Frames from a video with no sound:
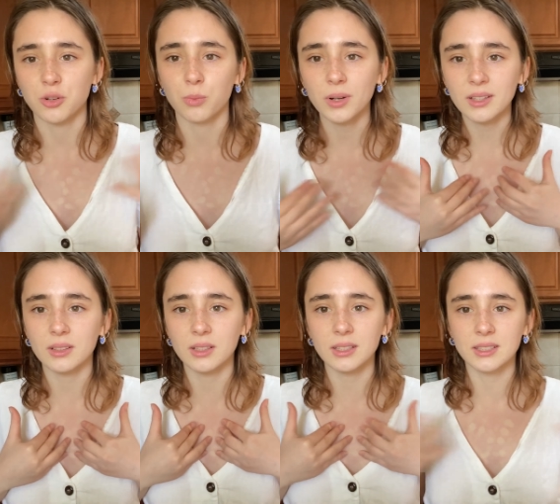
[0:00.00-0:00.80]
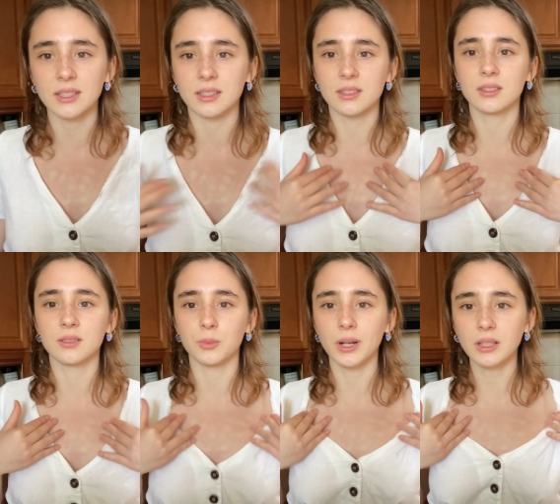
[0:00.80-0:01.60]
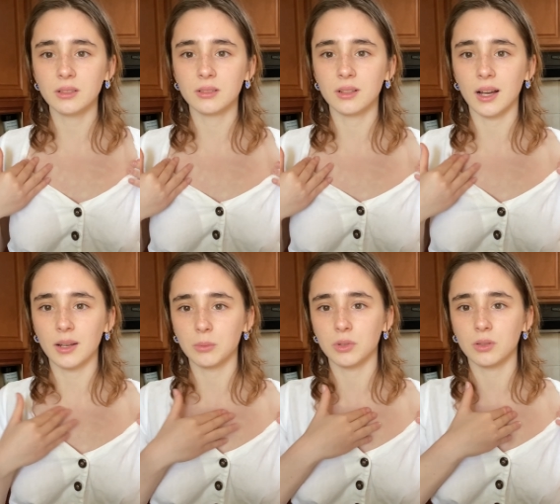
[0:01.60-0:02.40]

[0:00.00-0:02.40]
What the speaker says: What is this? What? Did